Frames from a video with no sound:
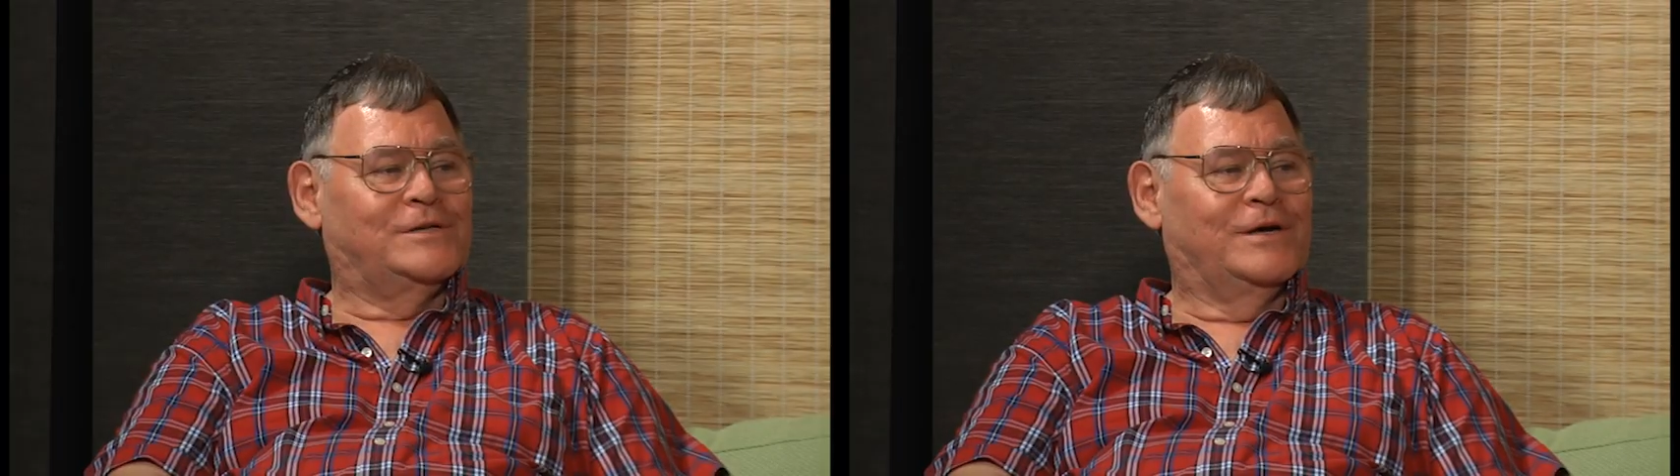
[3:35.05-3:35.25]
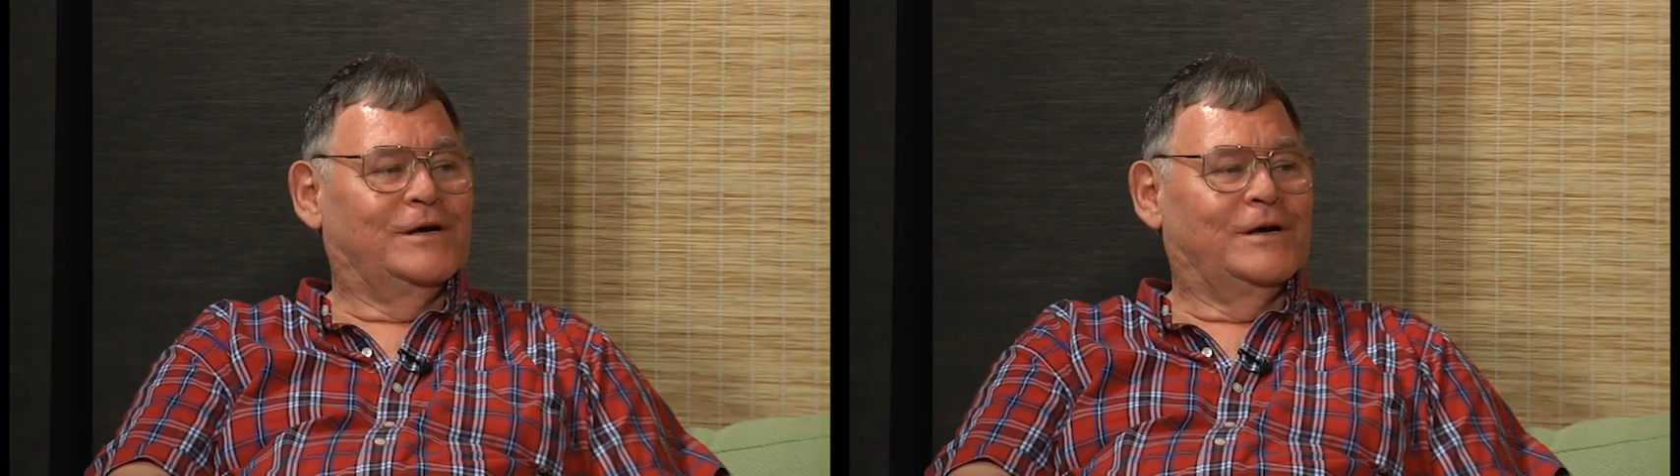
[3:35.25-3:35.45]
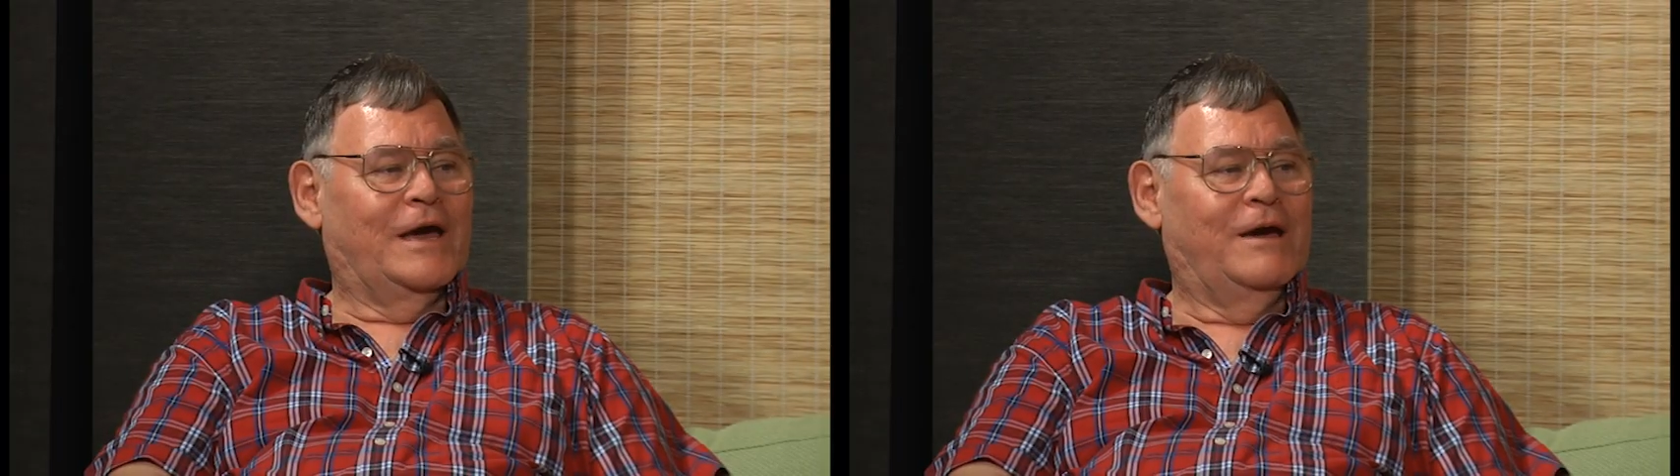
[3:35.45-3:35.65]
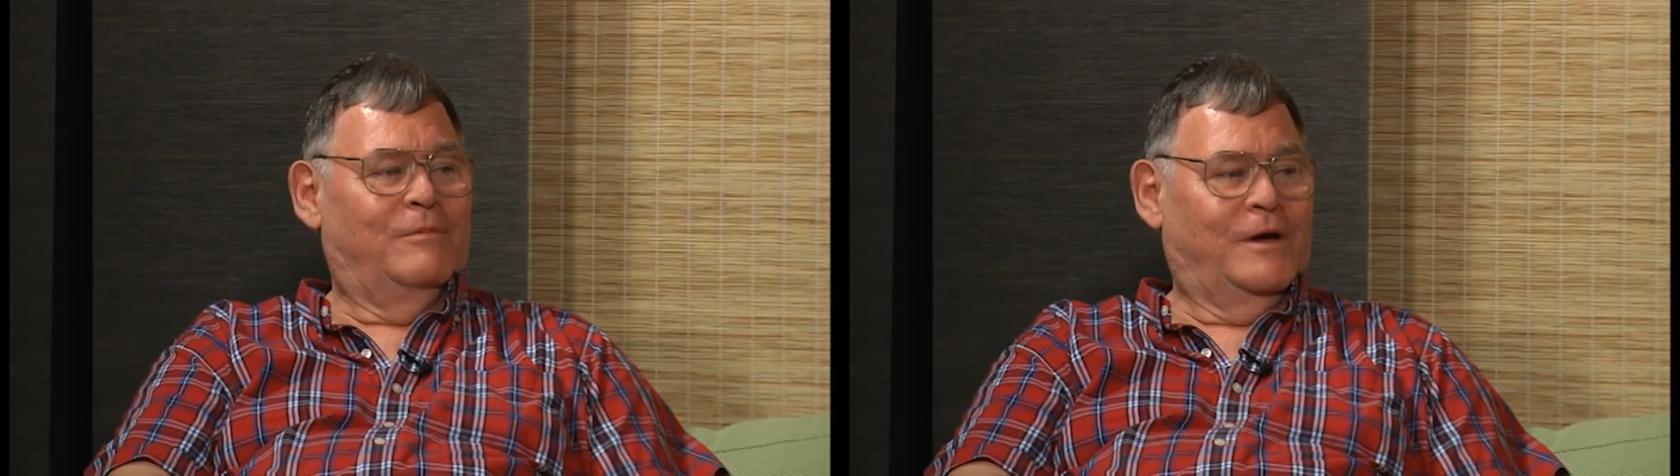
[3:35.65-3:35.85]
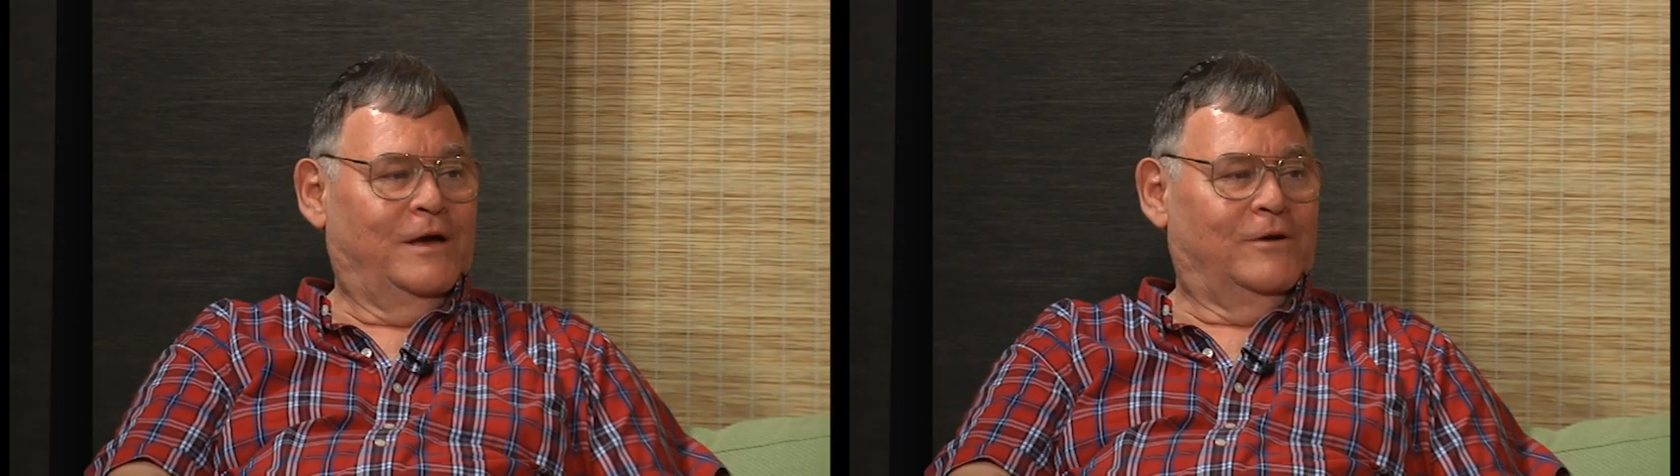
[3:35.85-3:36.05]

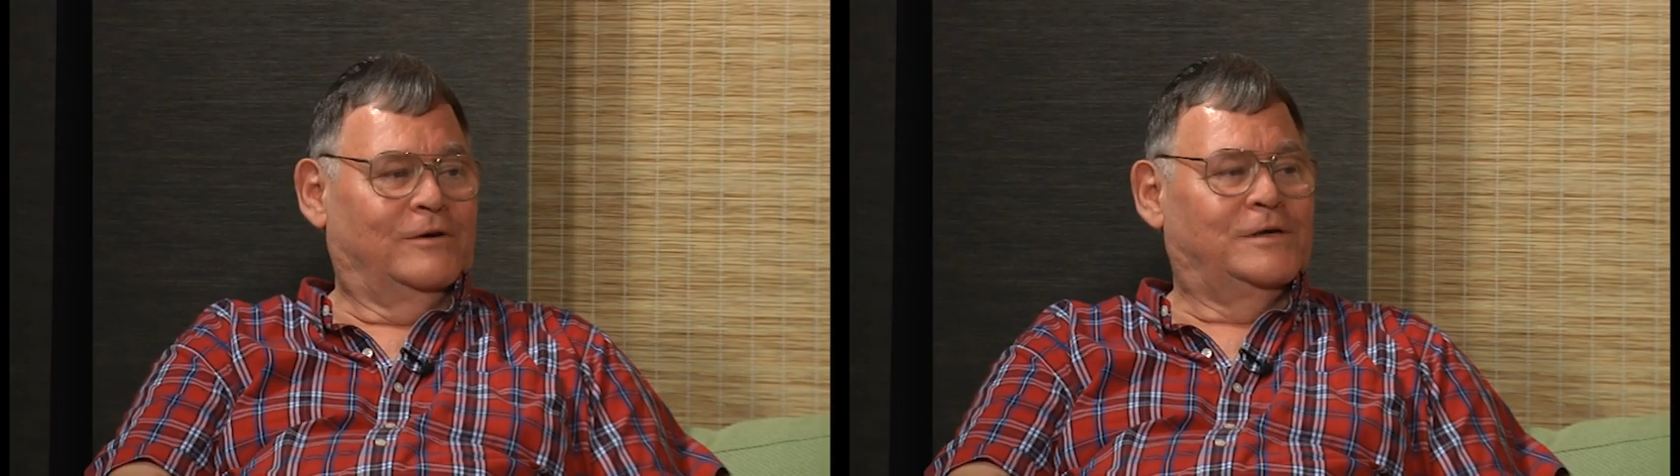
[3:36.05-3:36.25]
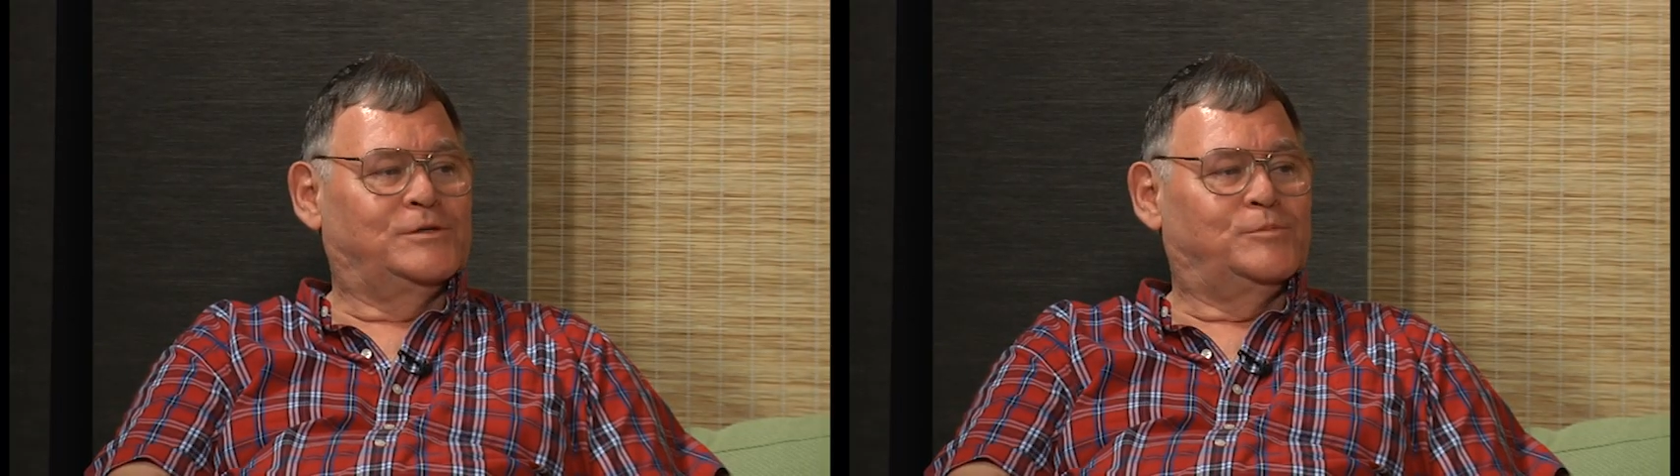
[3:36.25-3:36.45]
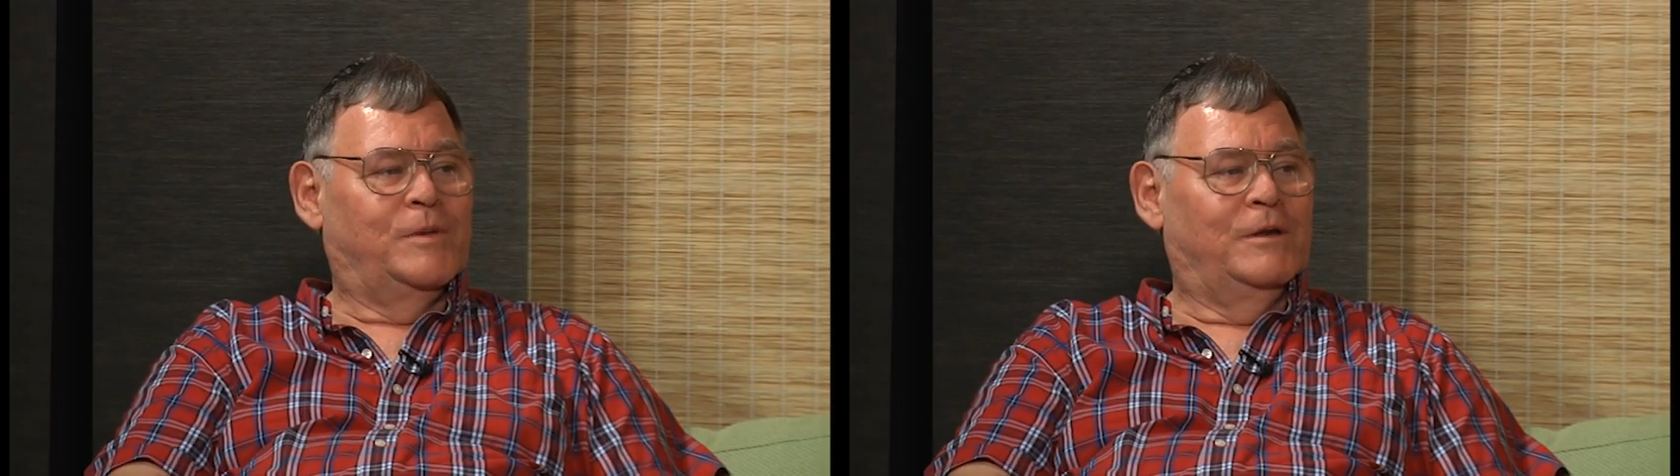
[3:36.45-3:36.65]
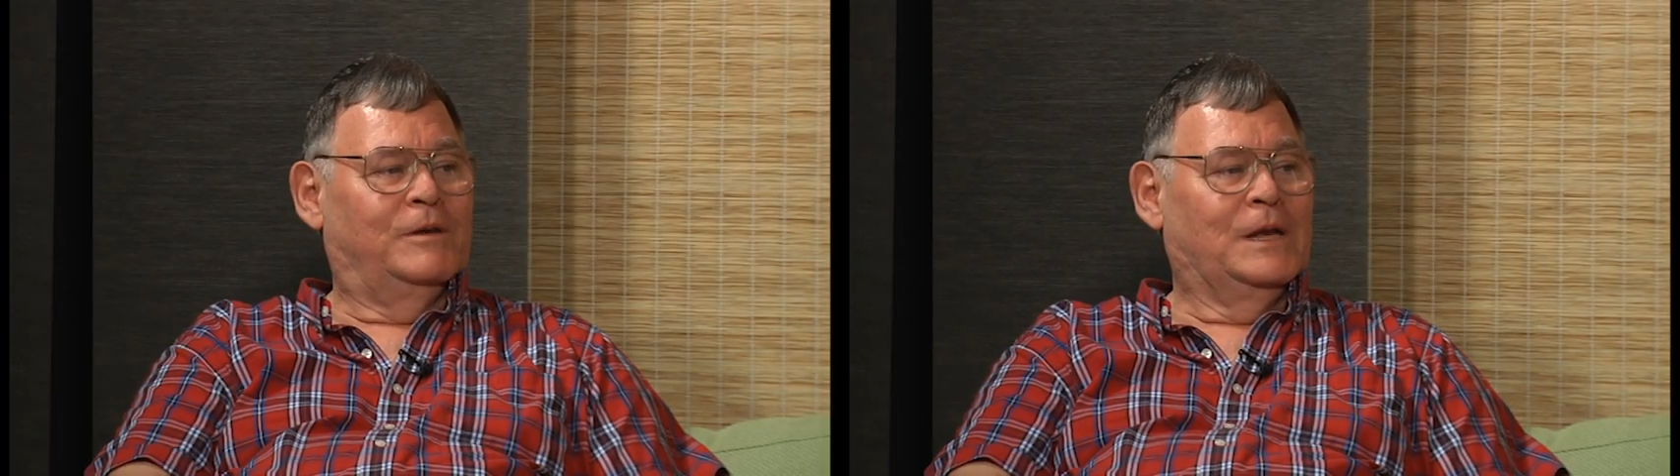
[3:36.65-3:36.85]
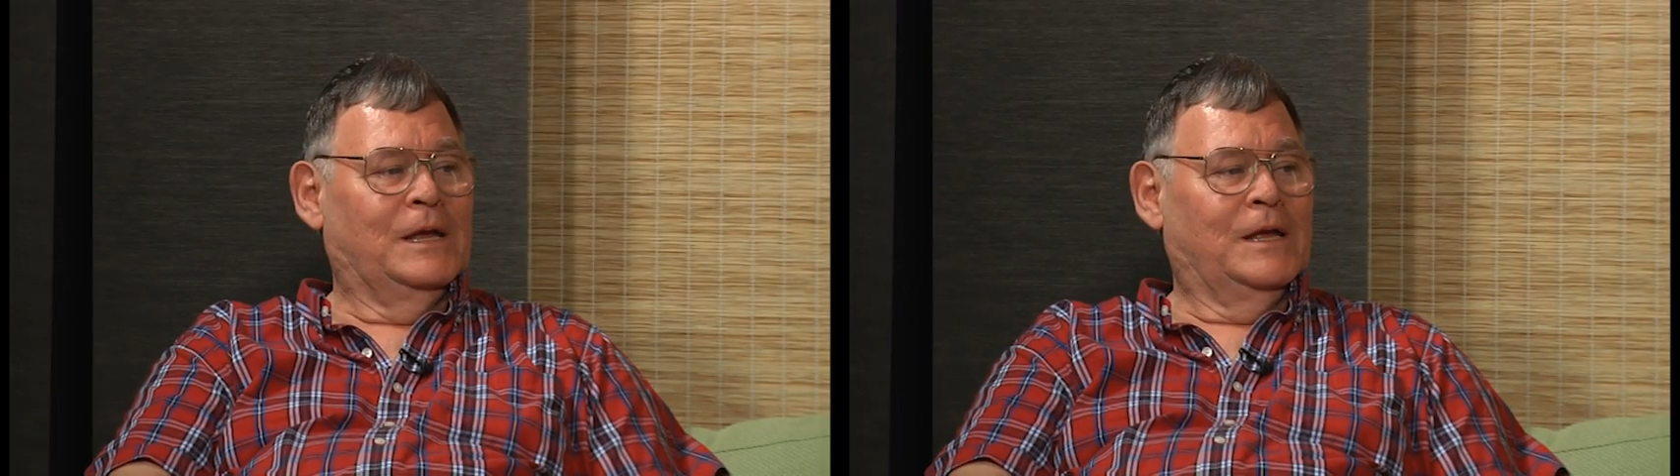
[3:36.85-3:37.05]
Abigail has been,